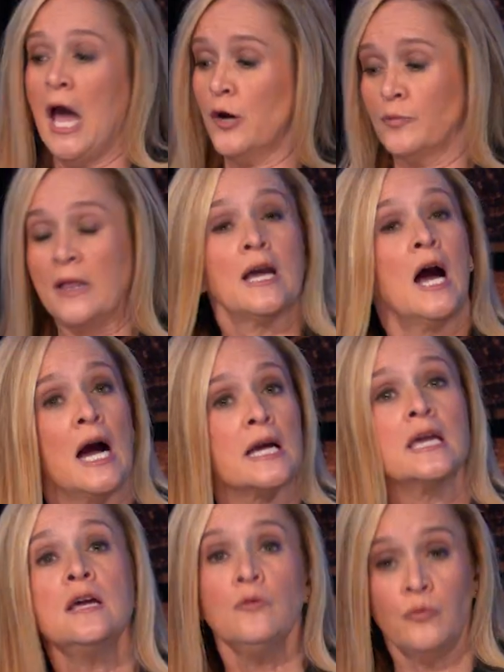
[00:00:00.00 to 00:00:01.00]
I don't play
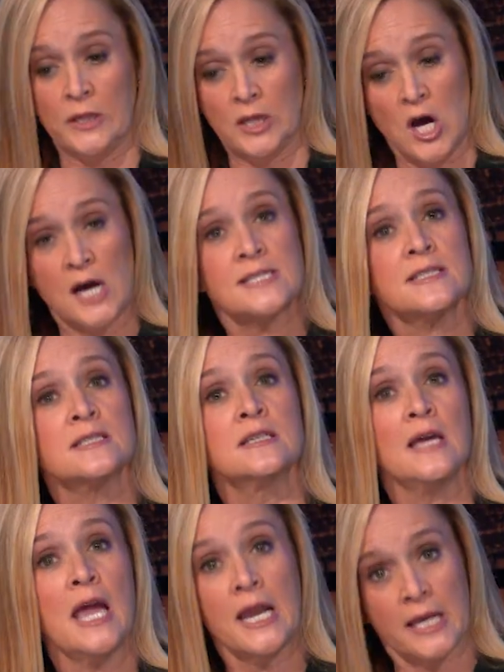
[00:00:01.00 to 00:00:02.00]
hockey, we lost,
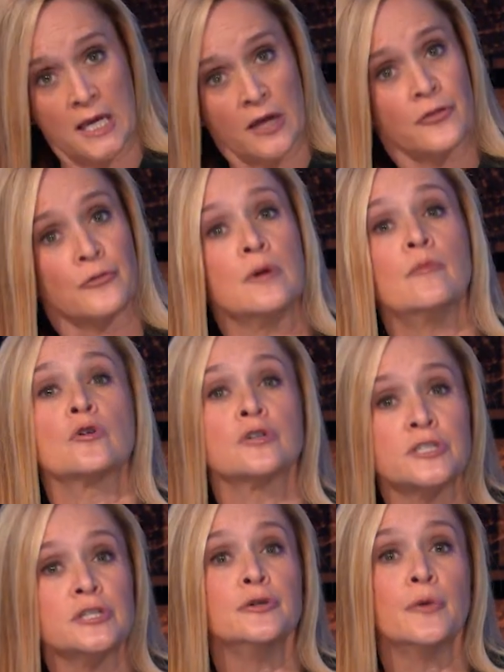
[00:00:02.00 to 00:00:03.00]
and I got three more
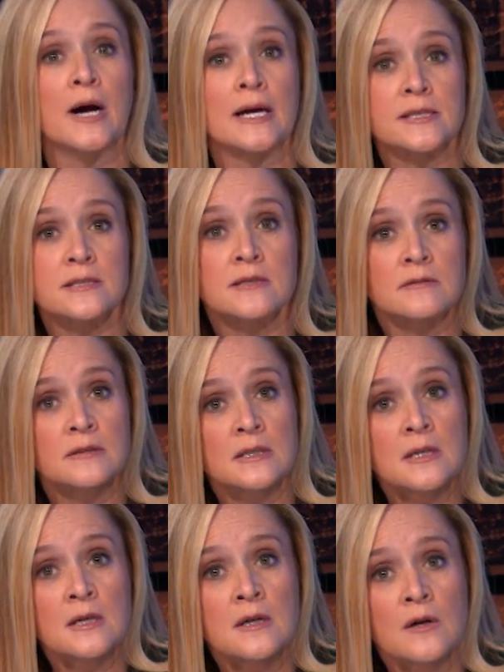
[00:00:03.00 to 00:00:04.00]
DUIs.
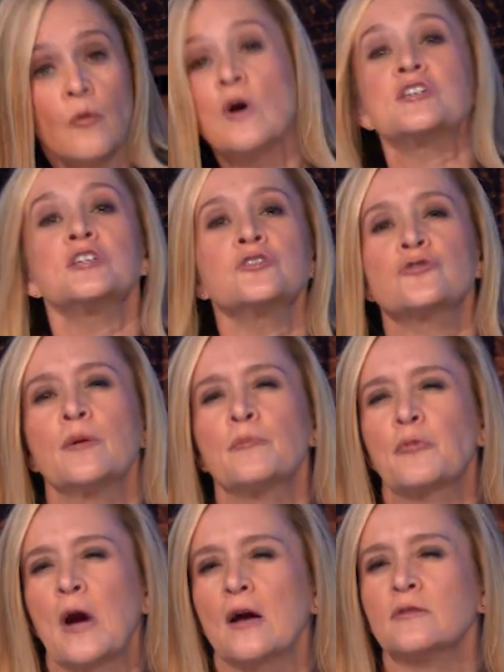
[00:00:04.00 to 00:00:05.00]
Watching Trump
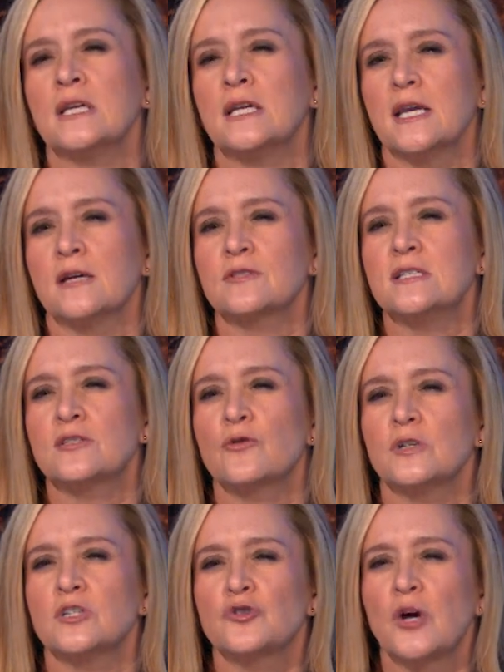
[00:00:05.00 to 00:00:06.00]
proudly announce he's
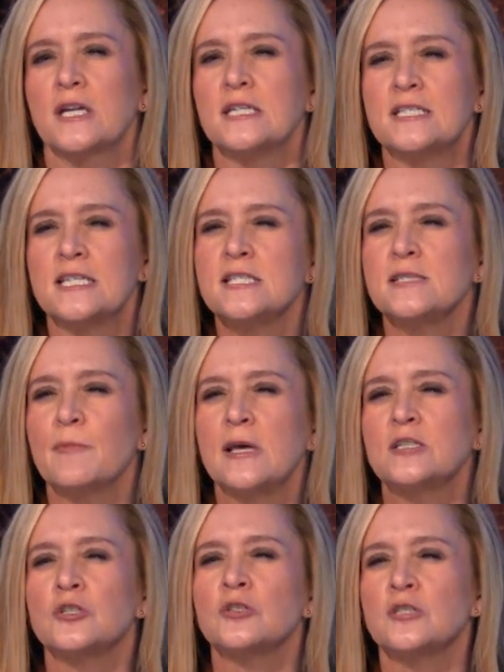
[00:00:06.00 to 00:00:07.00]
going to try to
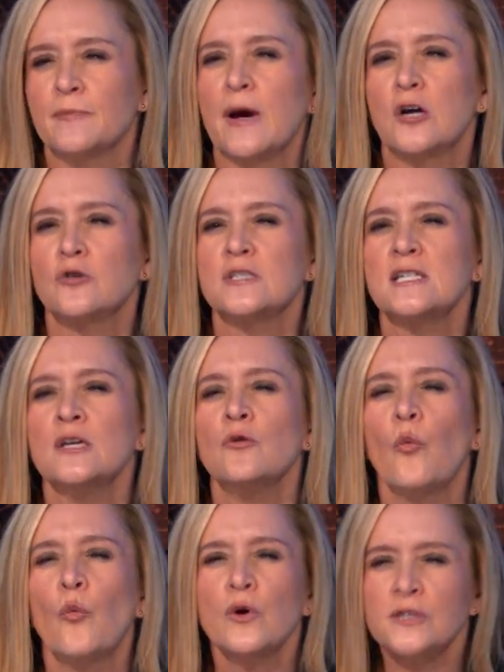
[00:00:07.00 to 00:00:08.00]
dismantle democracy
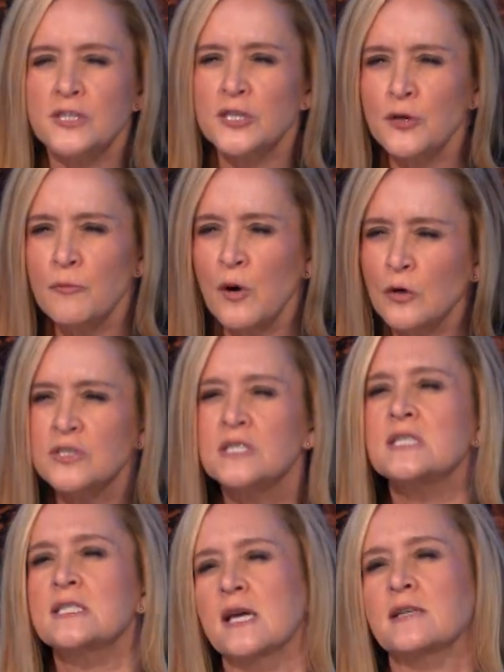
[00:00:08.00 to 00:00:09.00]
was the most
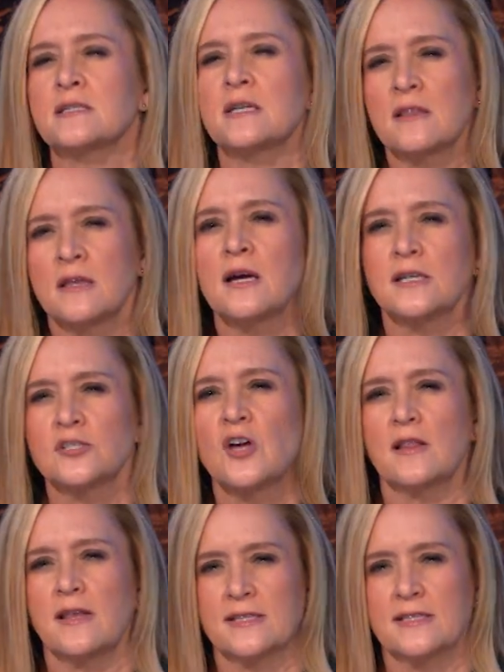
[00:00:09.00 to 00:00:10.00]
disgusting thing I
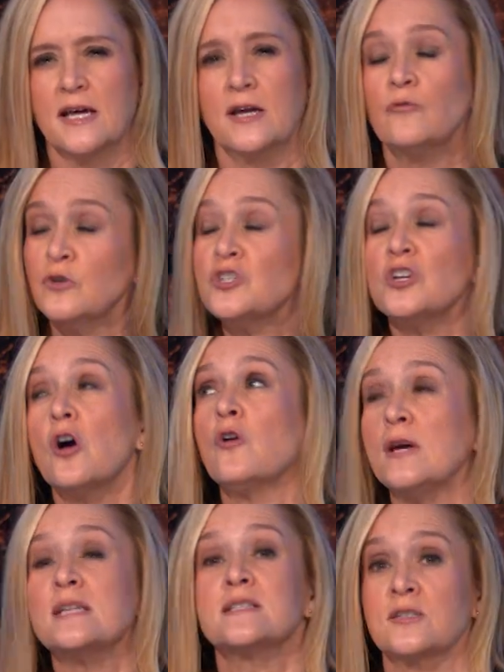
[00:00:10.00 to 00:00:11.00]
saw last night, which, you
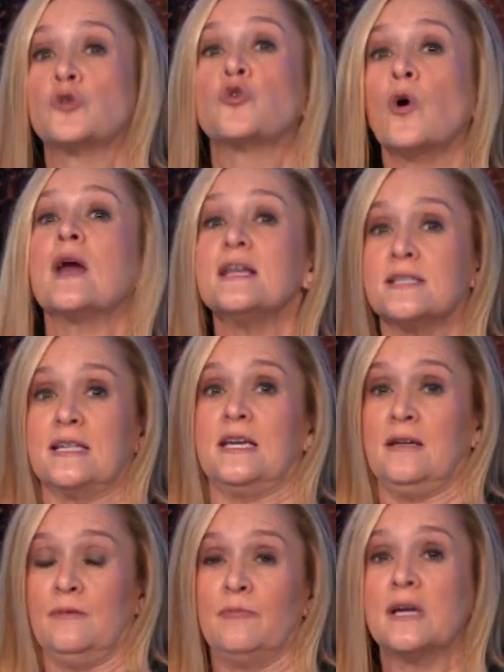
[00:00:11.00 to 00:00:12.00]
know, is
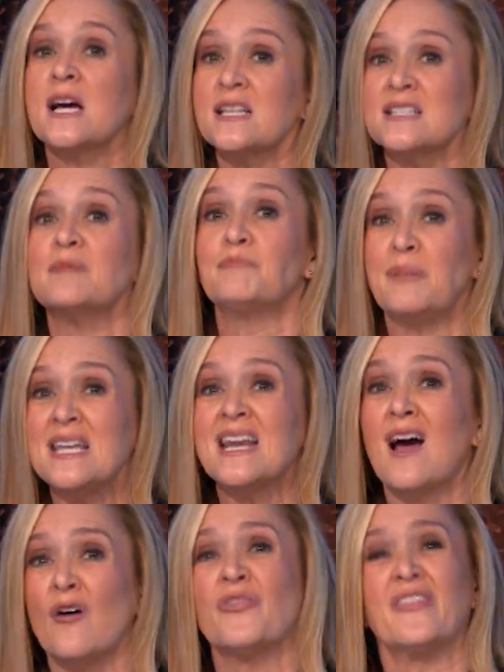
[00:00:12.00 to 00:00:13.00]
crazy because it beat
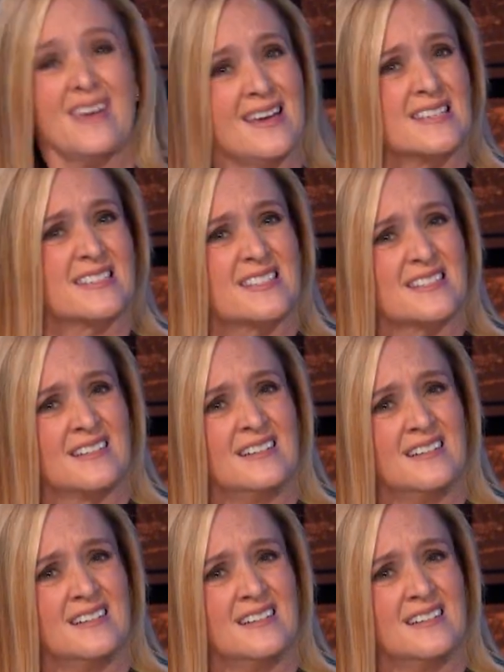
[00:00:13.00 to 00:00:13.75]
out this.